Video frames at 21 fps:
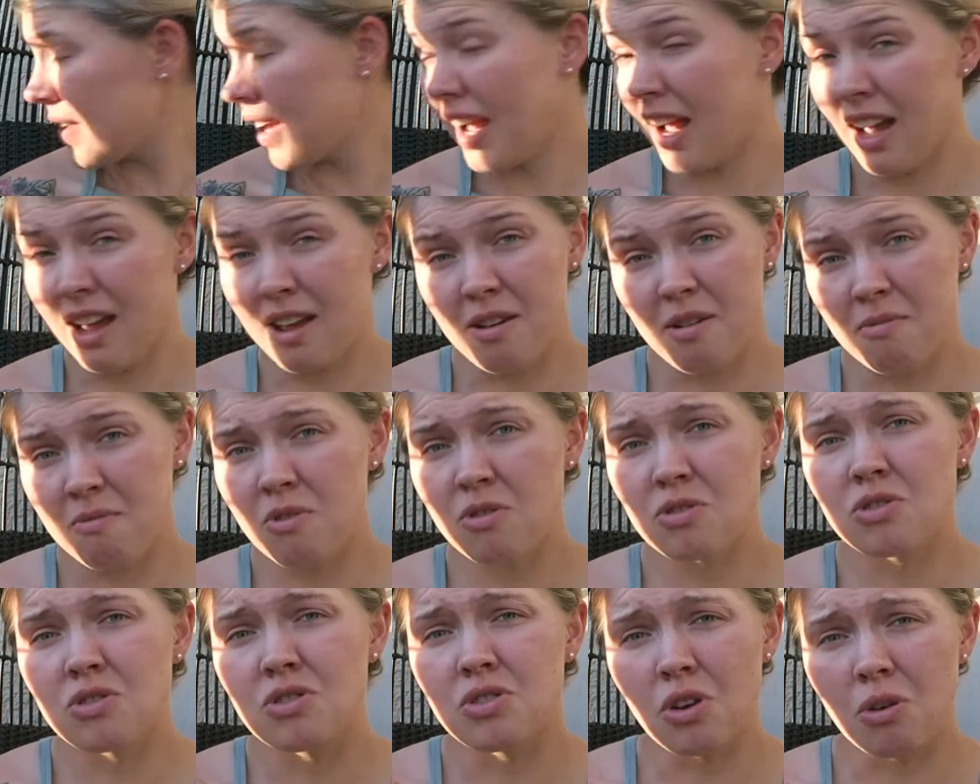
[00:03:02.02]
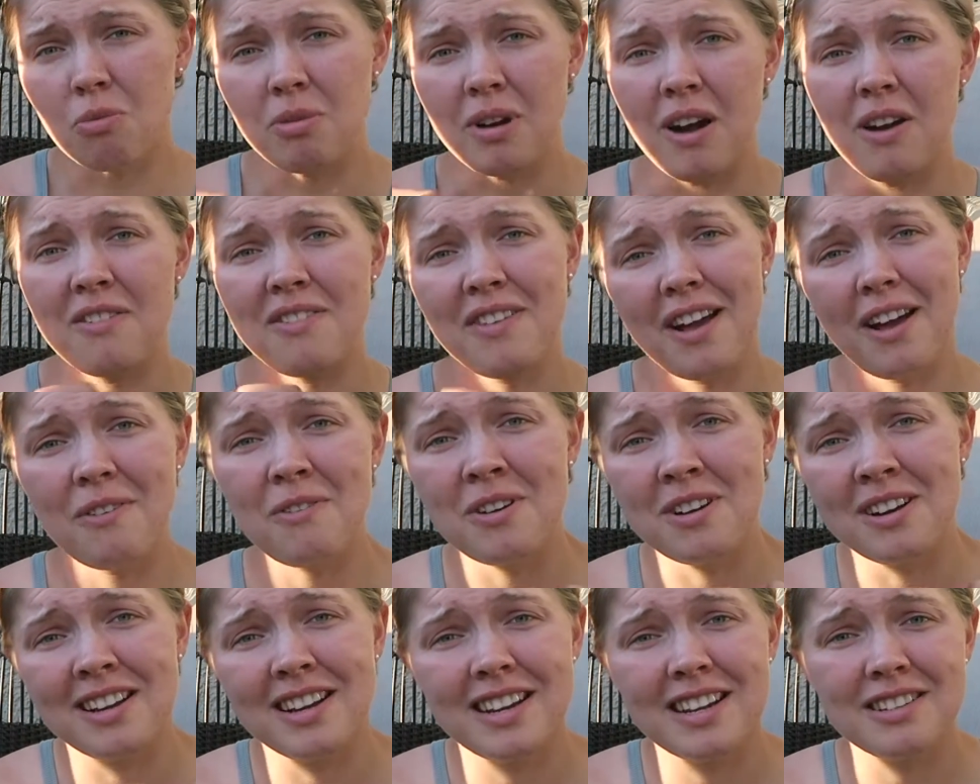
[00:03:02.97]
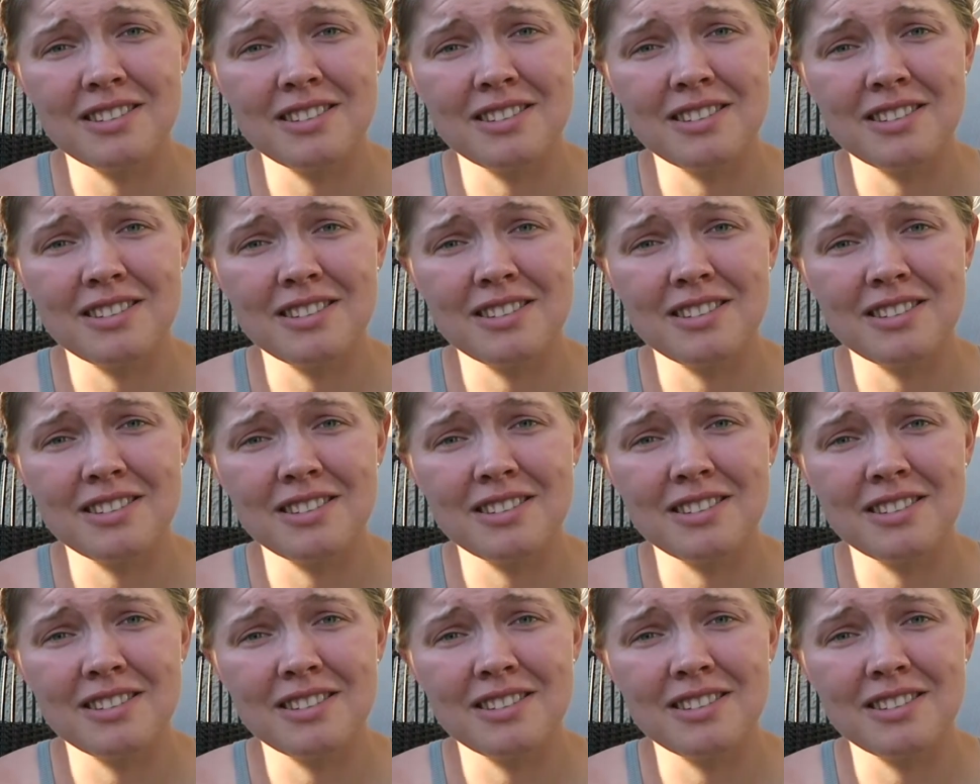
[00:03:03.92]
I am so proud of that one.